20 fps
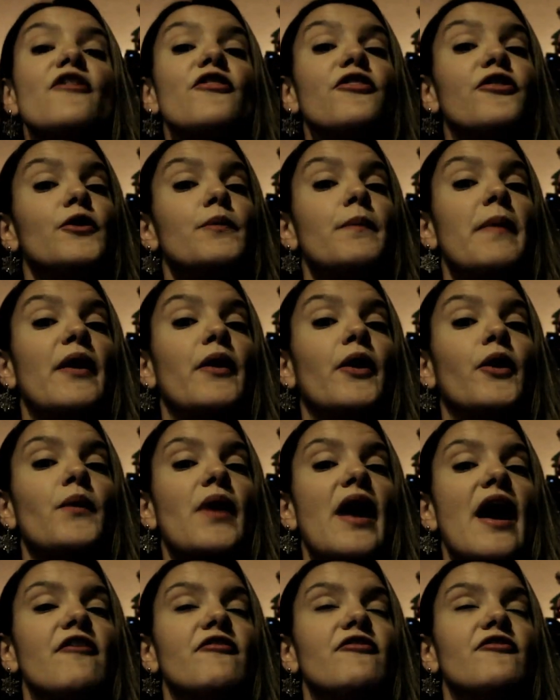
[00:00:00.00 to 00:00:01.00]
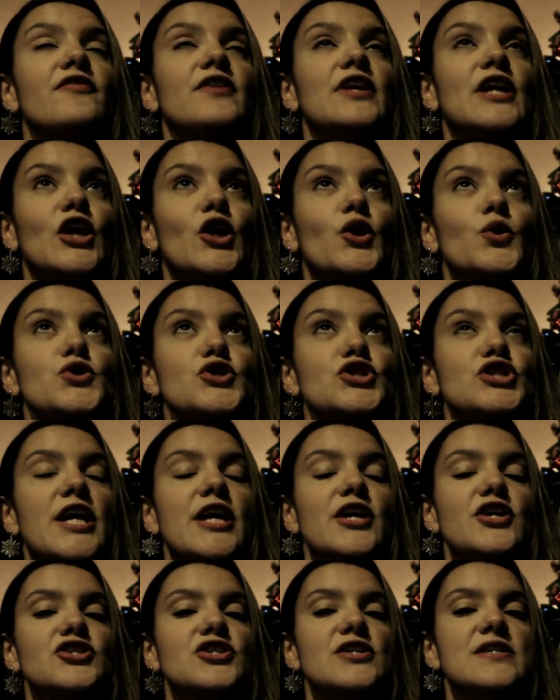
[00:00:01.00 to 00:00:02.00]
Third paragraph,
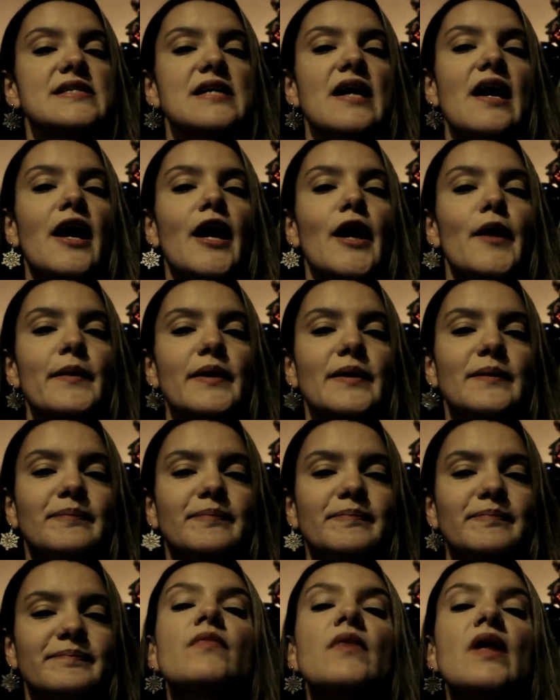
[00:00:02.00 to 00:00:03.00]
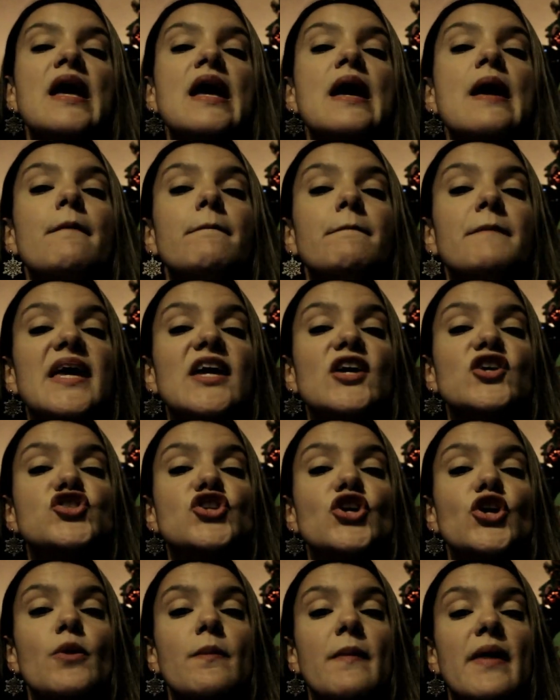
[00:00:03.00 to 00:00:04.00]
negotiation time. Make
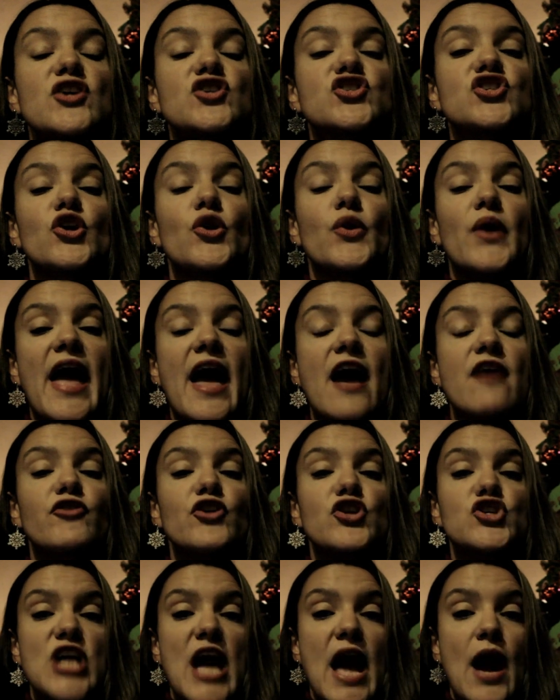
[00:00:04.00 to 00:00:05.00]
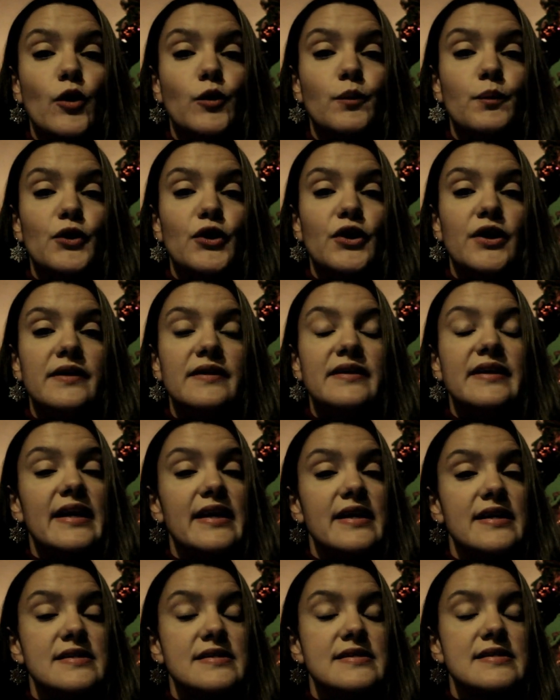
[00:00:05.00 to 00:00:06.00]
sure you mention your average output,
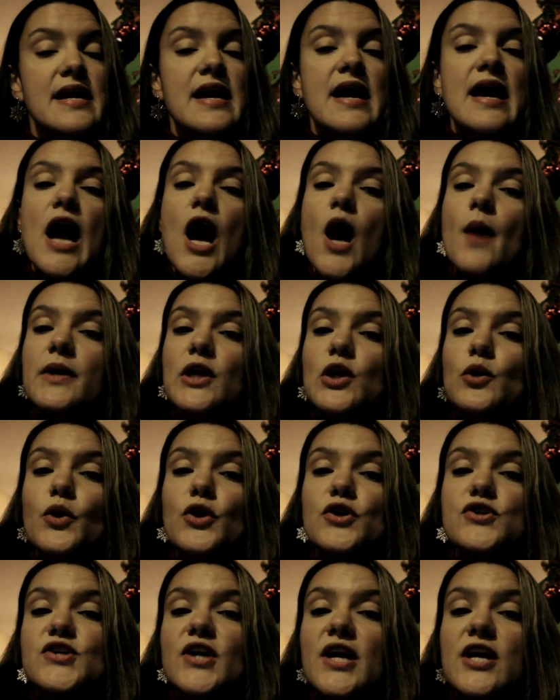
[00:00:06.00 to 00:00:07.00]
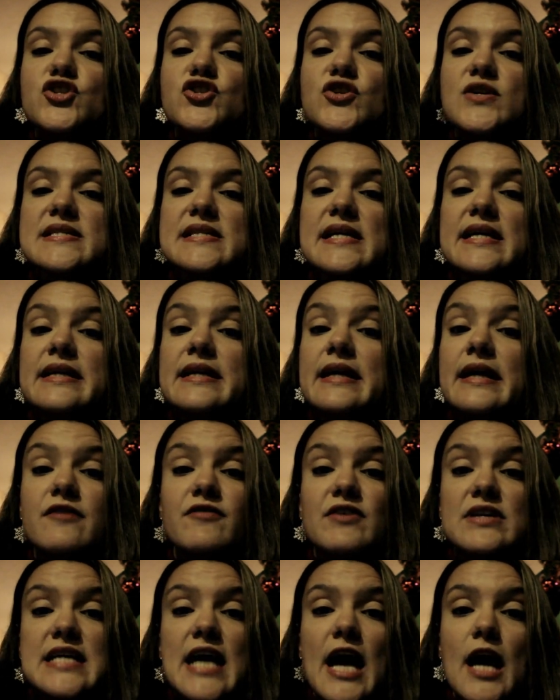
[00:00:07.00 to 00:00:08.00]
that is, how many words you can translate in a
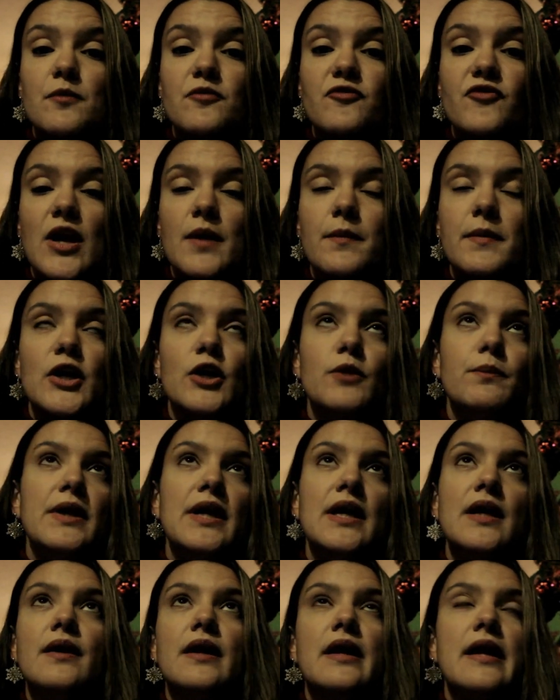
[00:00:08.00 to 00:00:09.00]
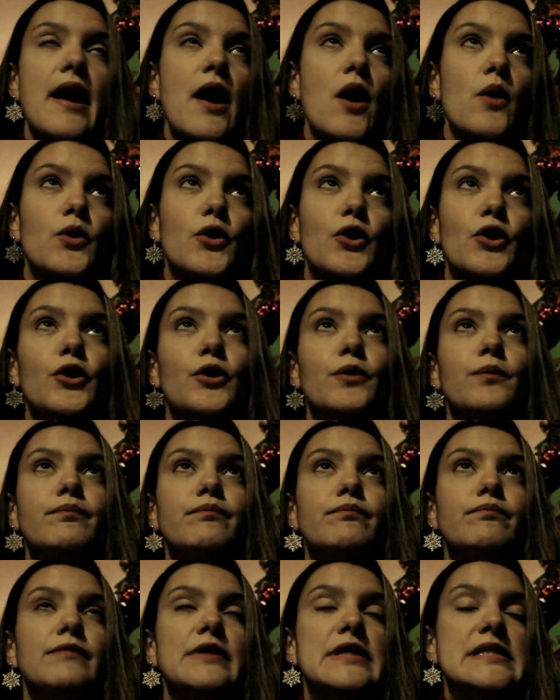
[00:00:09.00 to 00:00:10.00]
given time frame. It could be an hour,
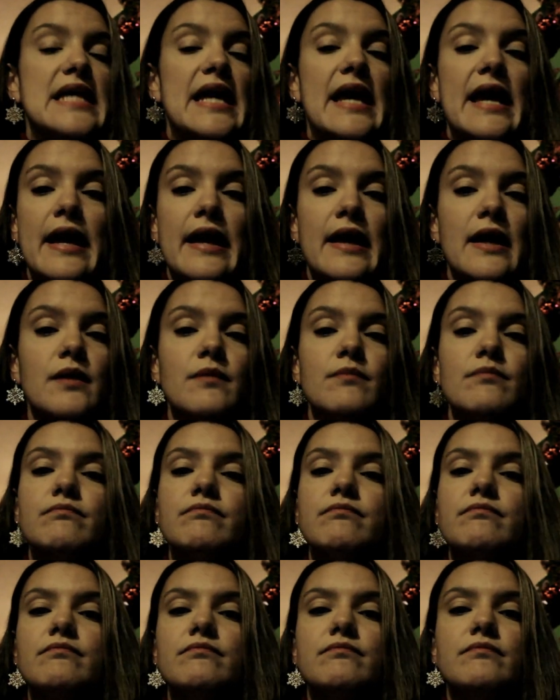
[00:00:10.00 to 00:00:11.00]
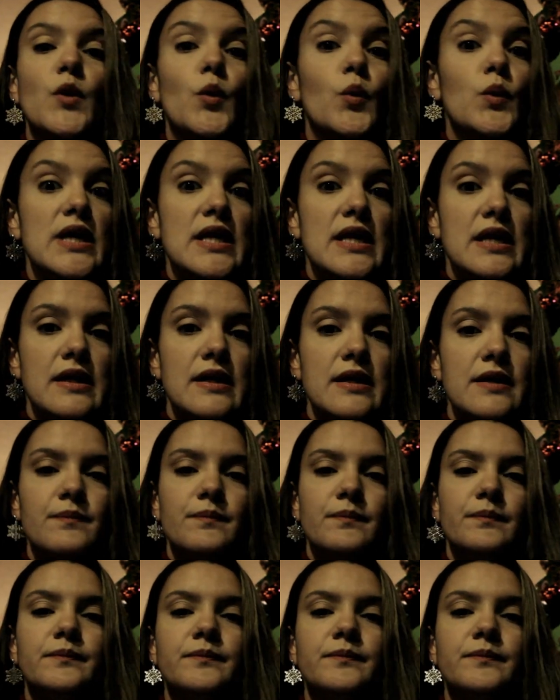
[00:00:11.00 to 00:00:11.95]
a day, a week.